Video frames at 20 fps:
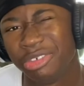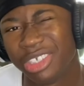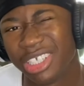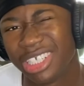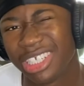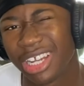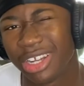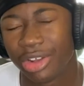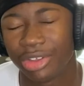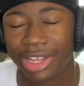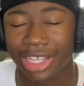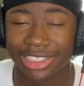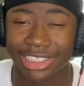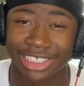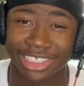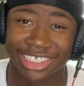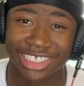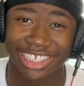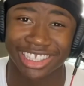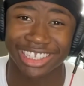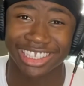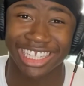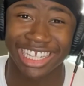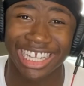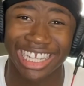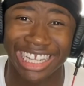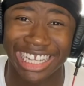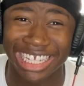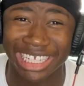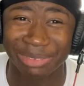and I know that's his
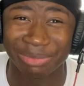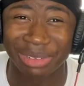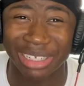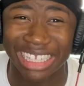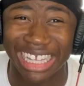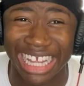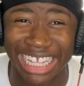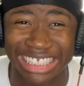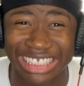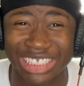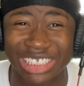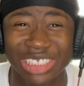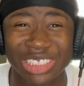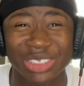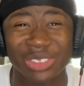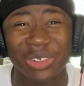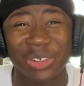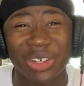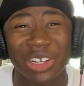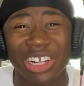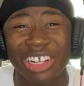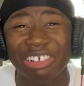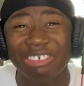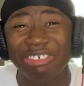thing, but that's sort of